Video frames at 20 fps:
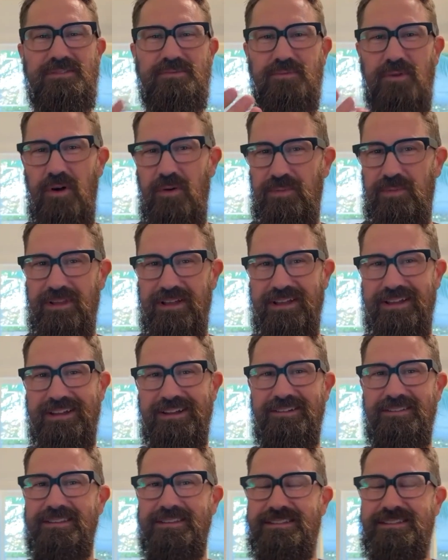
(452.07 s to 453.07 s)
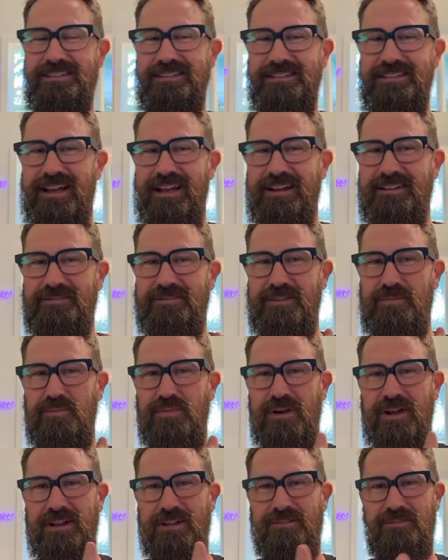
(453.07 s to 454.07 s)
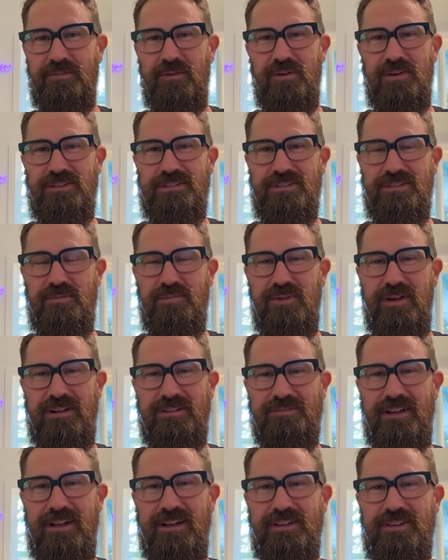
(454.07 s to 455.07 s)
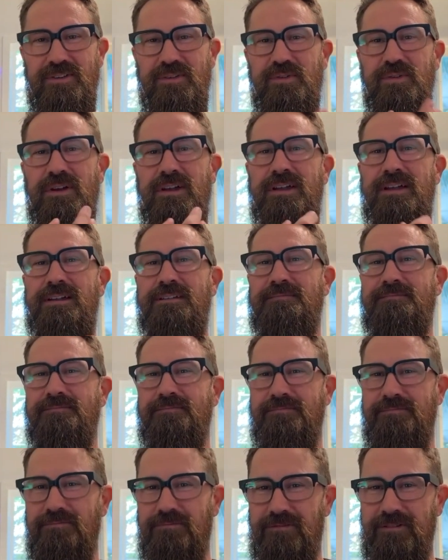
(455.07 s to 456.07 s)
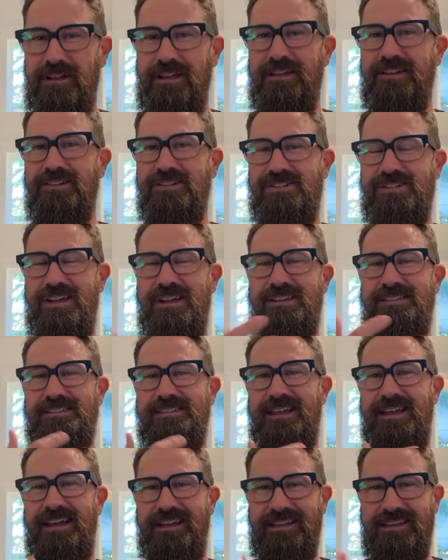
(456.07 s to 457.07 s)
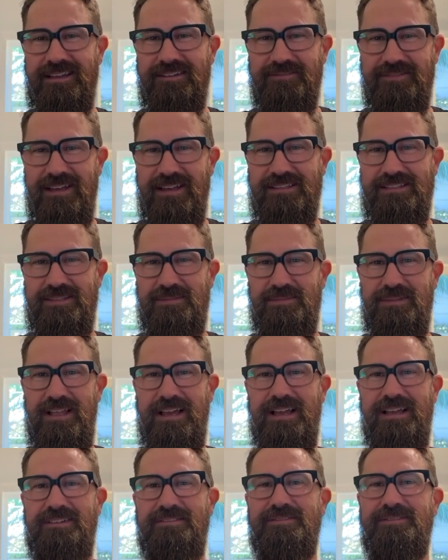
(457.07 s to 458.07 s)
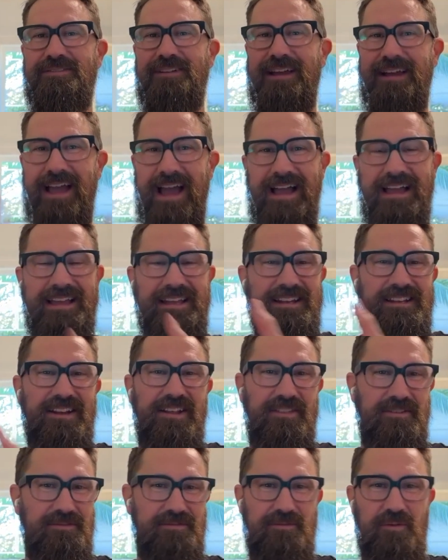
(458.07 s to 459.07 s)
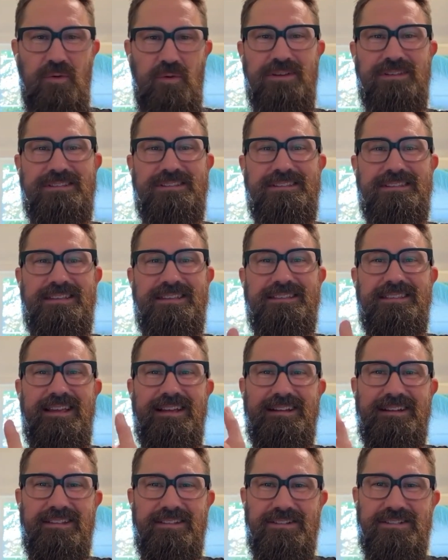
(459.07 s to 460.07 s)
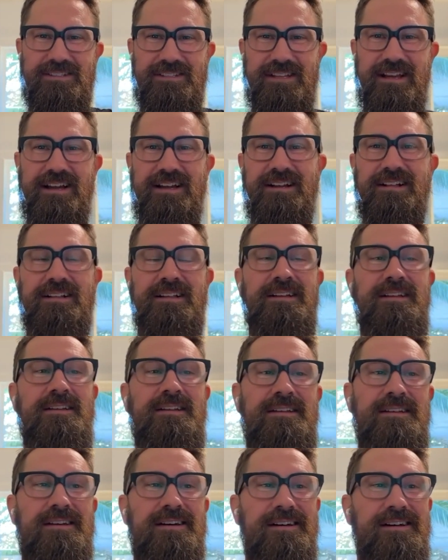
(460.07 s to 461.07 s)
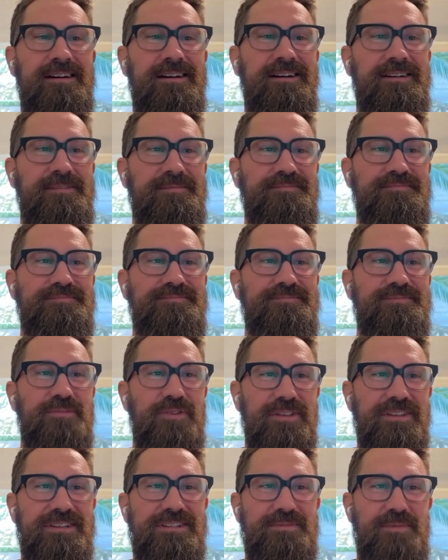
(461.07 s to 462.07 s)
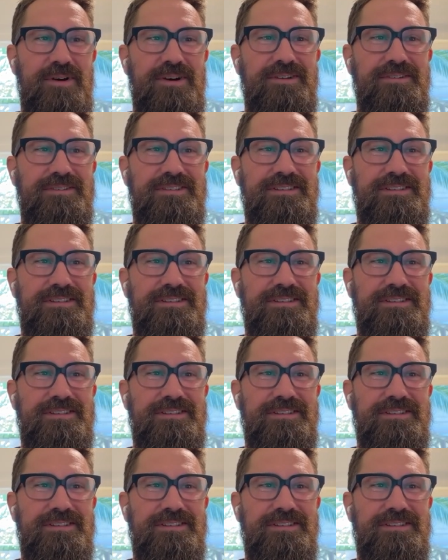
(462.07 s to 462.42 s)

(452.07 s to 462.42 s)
role play here. This is kind of the brand voice or the brand value. Re-energize that, give that some life in another voice, in like another style. Um, really smart, really